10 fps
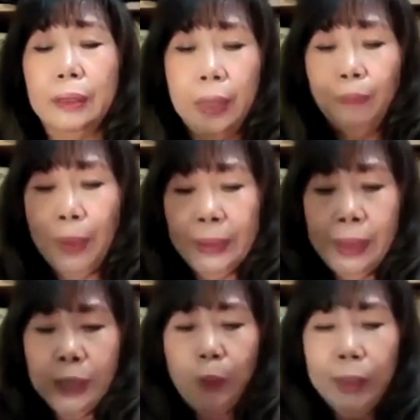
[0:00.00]
the
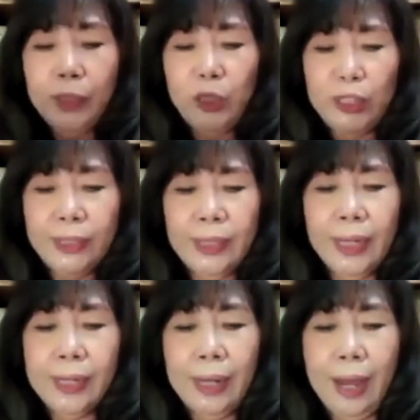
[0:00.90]
participant is just
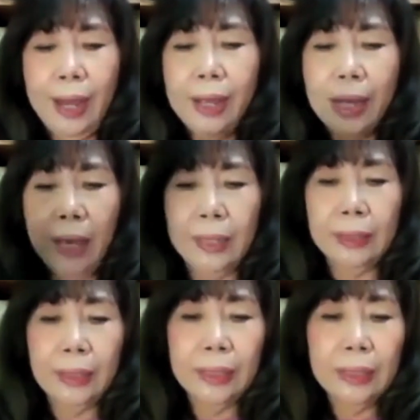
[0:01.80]
sitting there
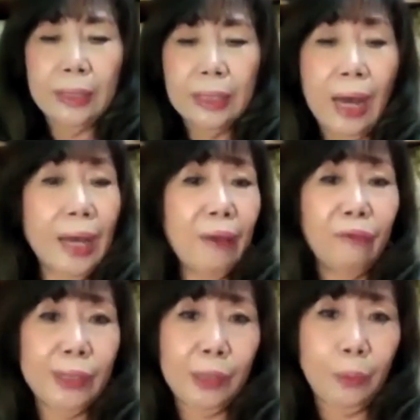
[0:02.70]
and I
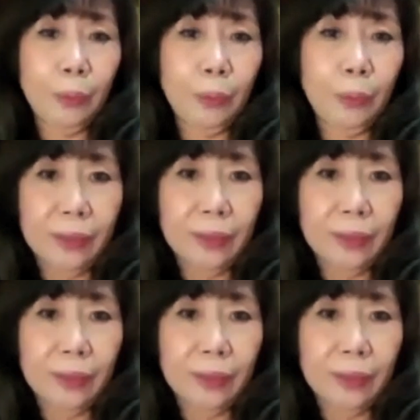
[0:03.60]
have disappeared.